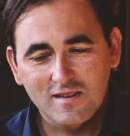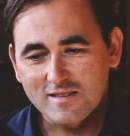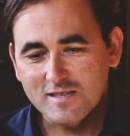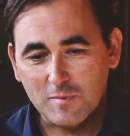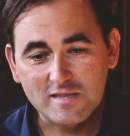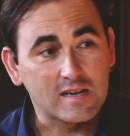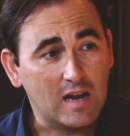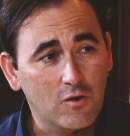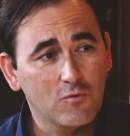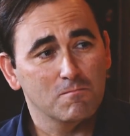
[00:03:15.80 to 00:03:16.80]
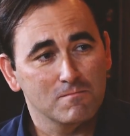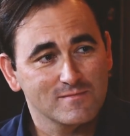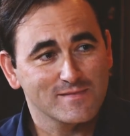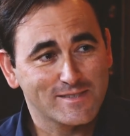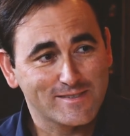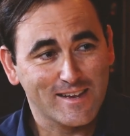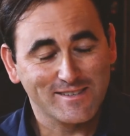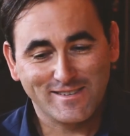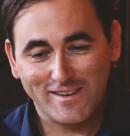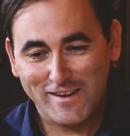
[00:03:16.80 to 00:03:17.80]
It's amazing how
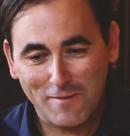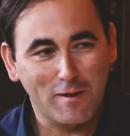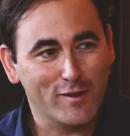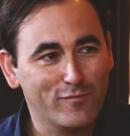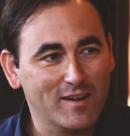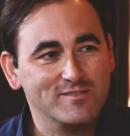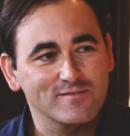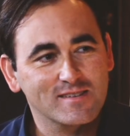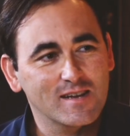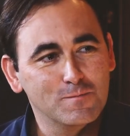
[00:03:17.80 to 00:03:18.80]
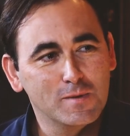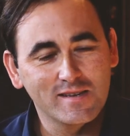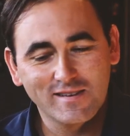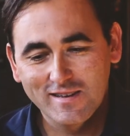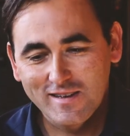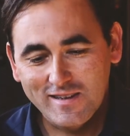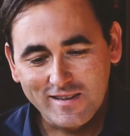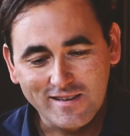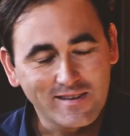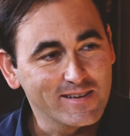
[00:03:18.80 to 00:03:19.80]
such a number of functions can be
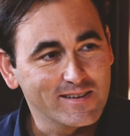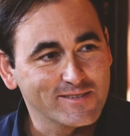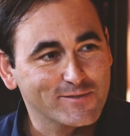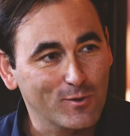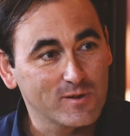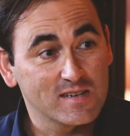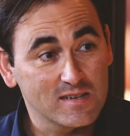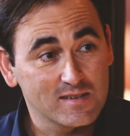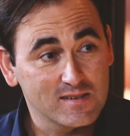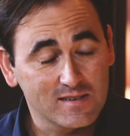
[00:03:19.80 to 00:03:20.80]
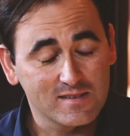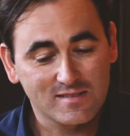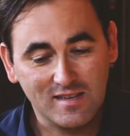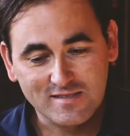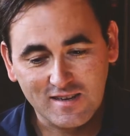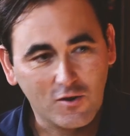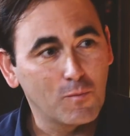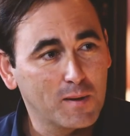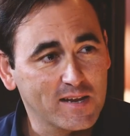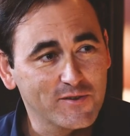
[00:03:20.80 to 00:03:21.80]
uh, installed in, in, in such a
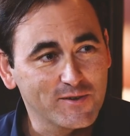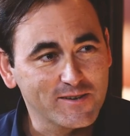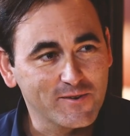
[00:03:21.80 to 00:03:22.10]
compact unit,